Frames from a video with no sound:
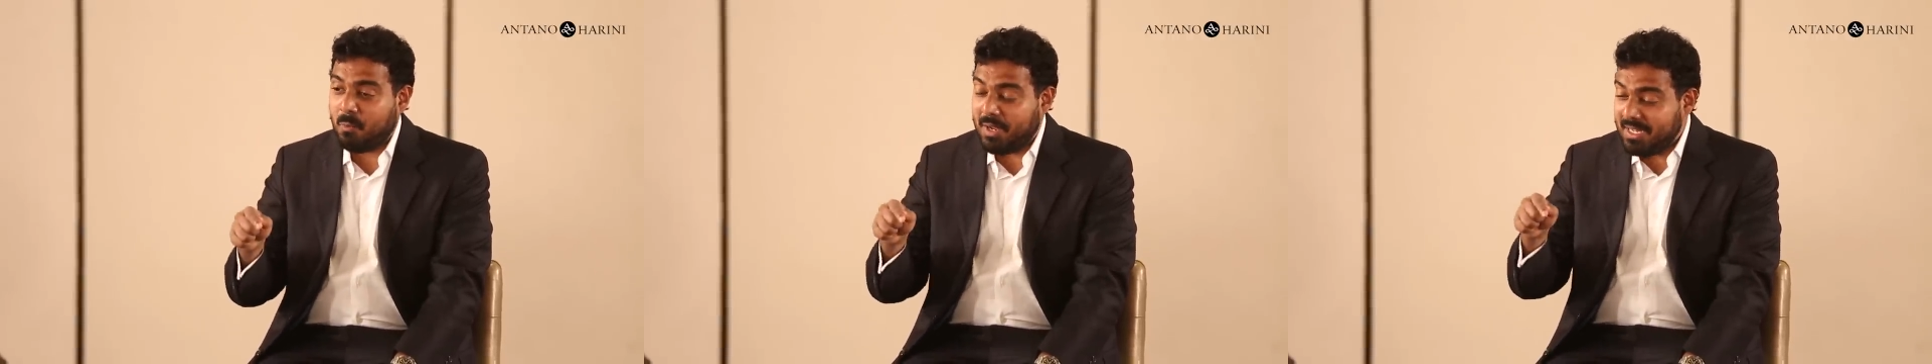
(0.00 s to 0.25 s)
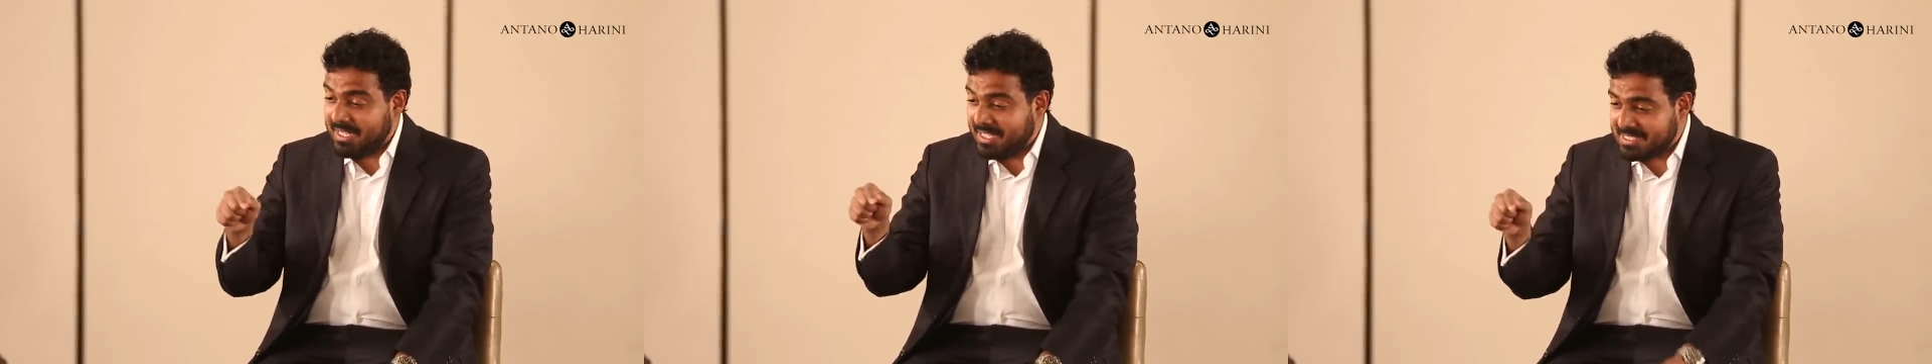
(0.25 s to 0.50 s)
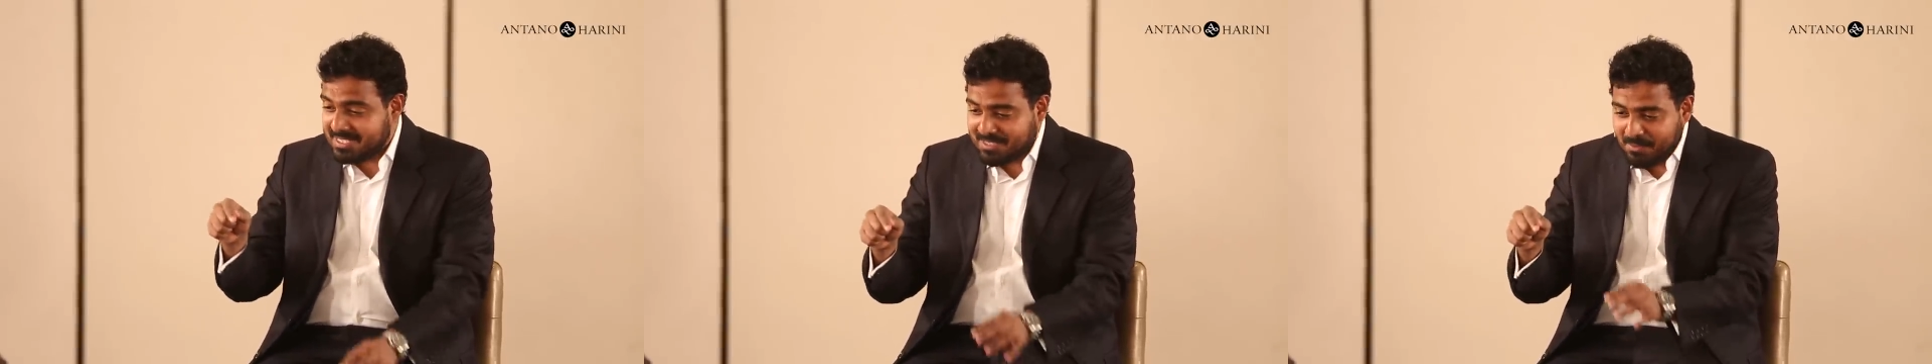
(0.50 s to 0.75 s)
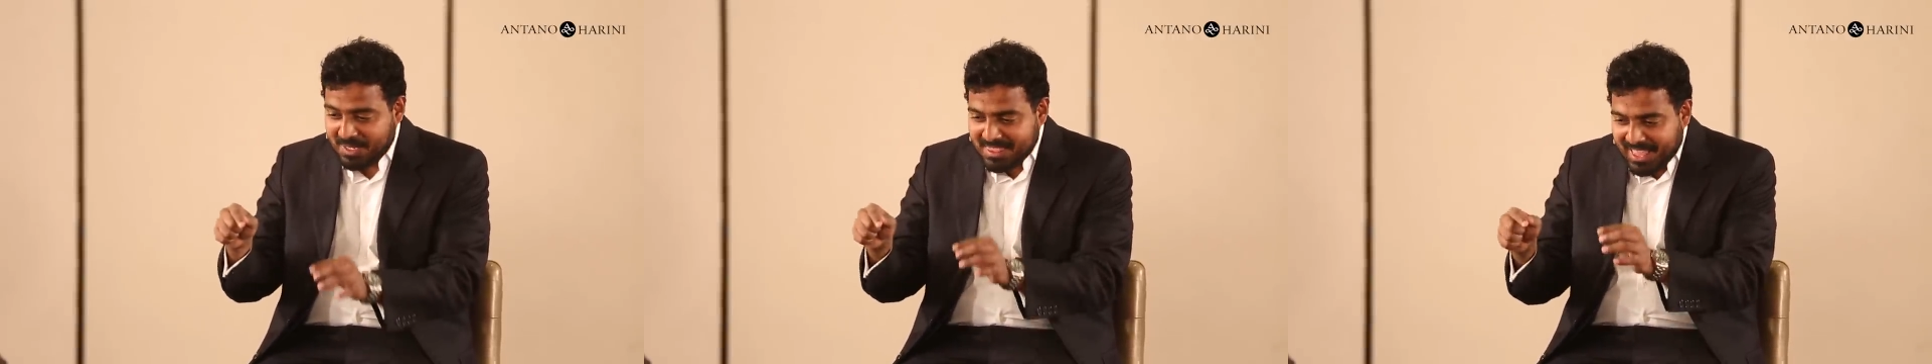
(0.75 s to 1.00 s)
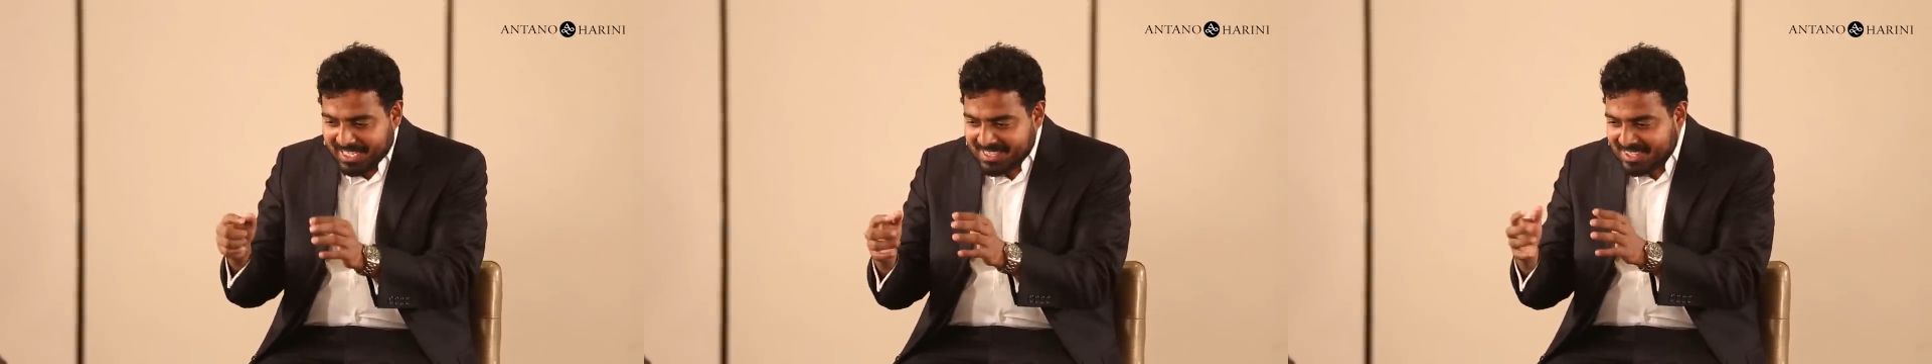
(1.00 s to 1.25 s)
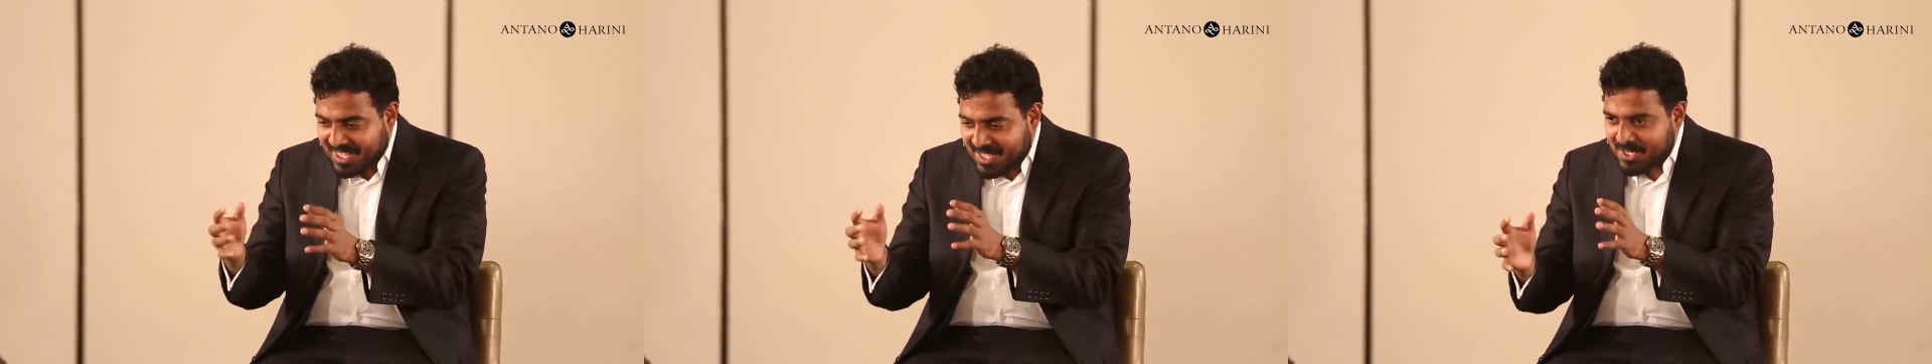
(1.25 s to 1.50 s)
when
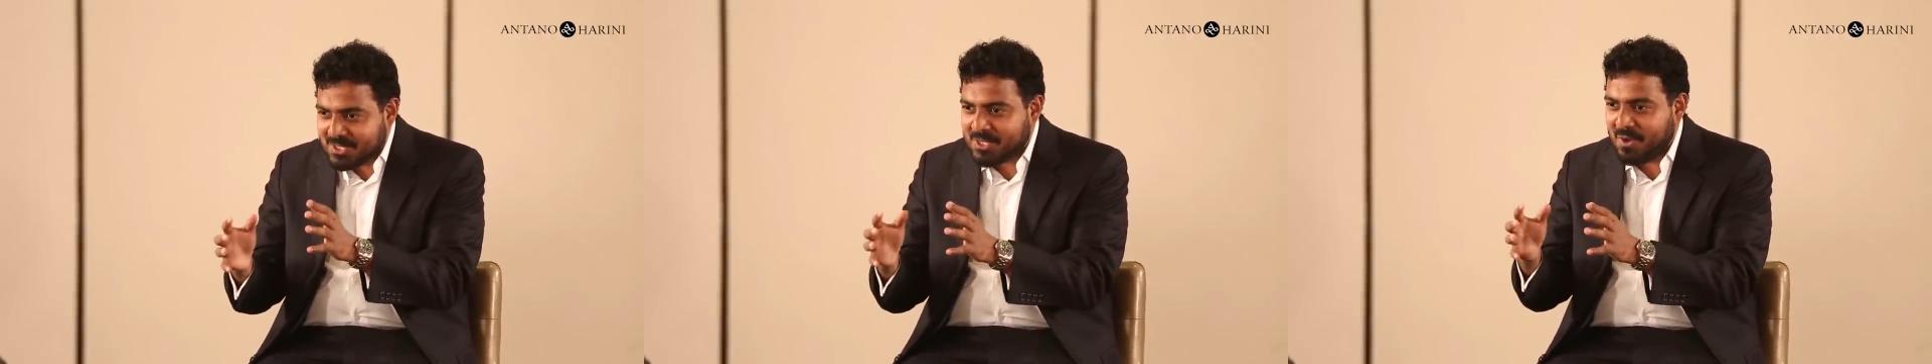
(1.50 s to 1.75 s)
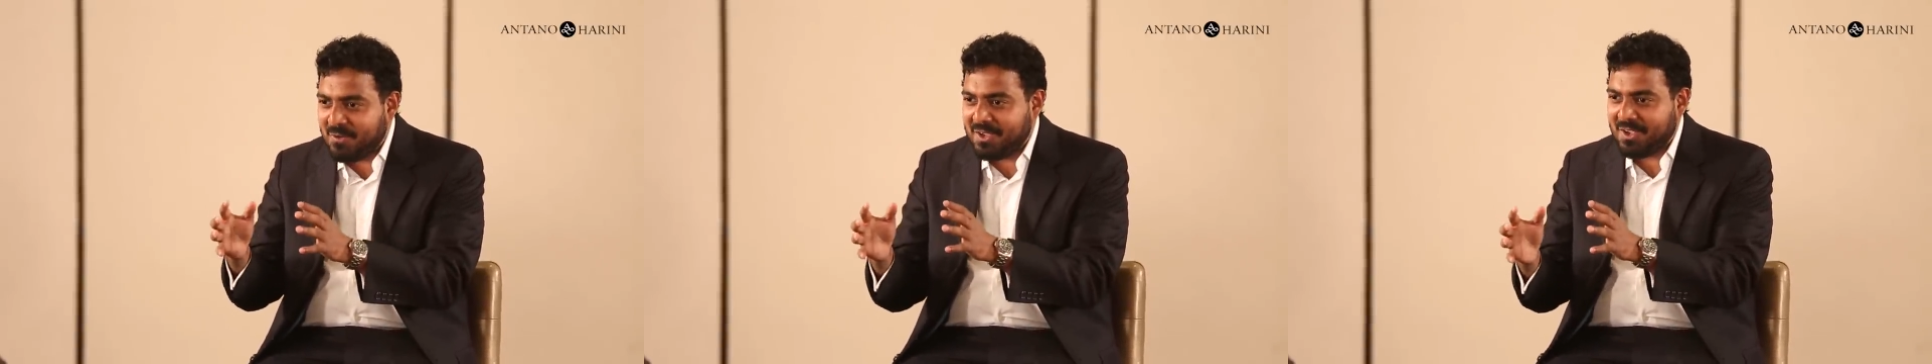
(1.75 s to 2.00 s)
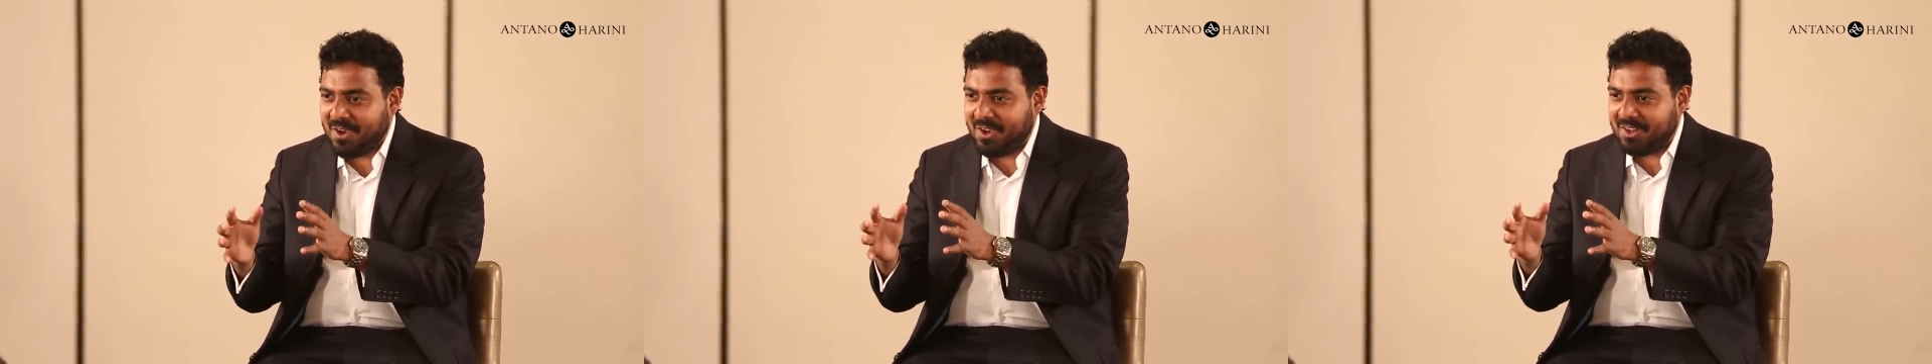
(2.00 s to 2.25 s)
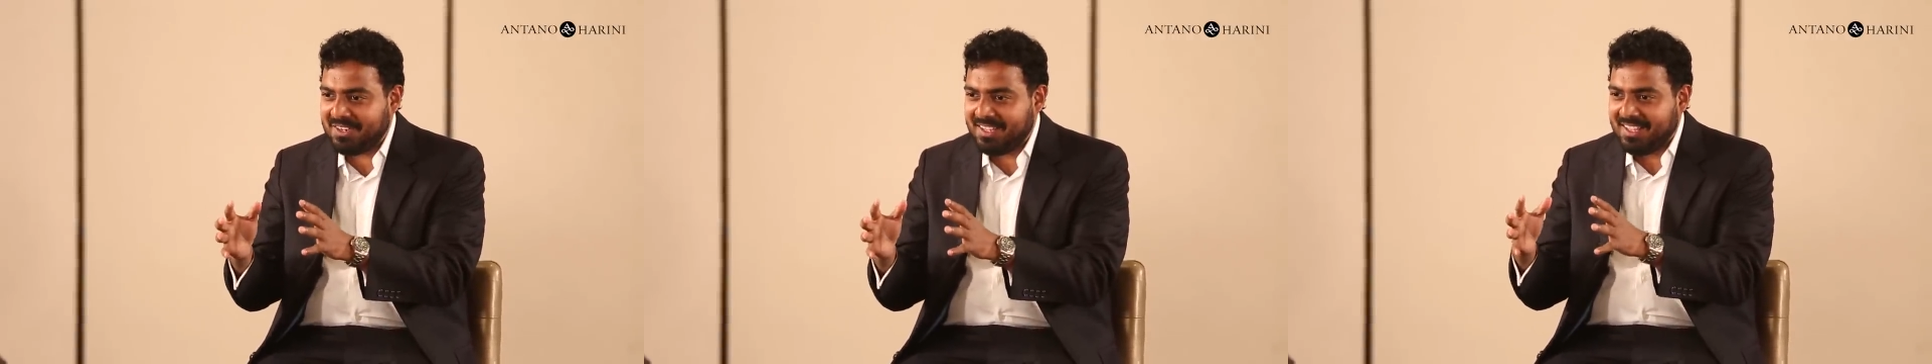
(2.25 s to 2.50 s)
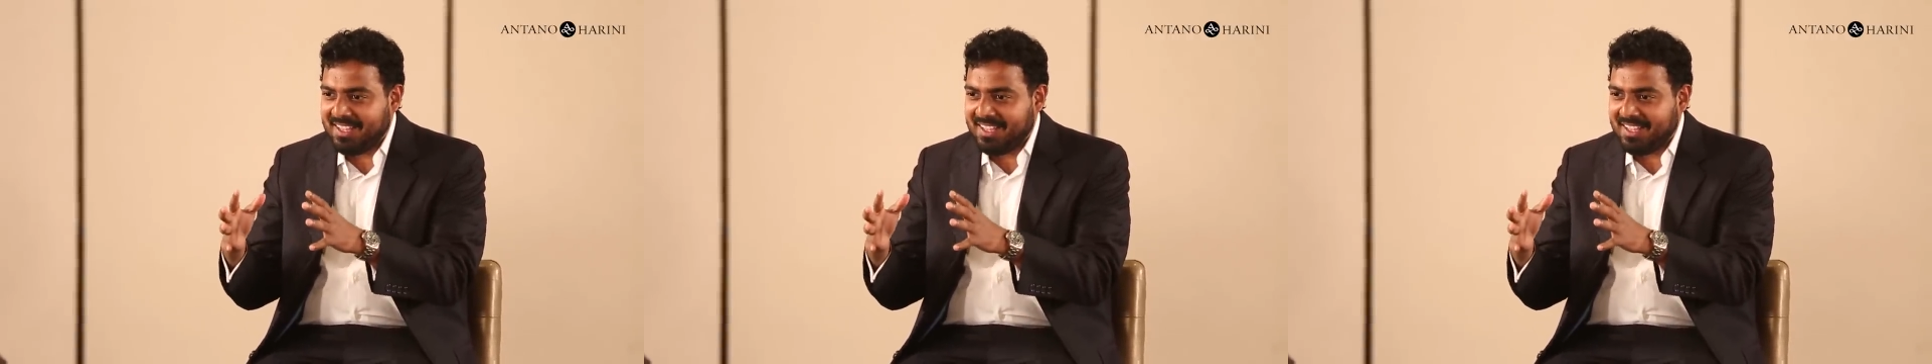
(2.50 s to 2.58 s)
that thing is going on,